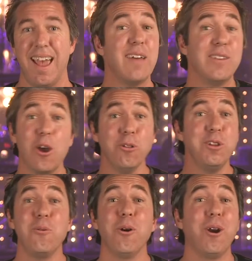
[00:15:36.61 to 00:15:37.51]
And the only
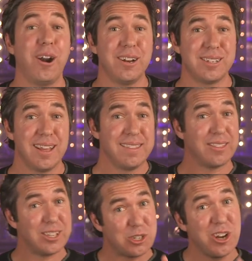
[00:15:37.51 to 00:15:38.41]
words that
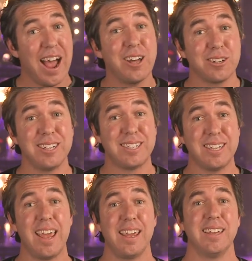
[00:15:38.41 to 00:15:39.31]
this child could
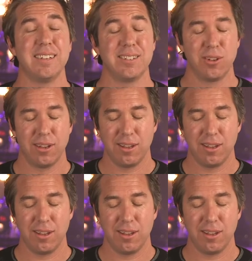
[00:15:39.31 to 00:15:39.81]
say is,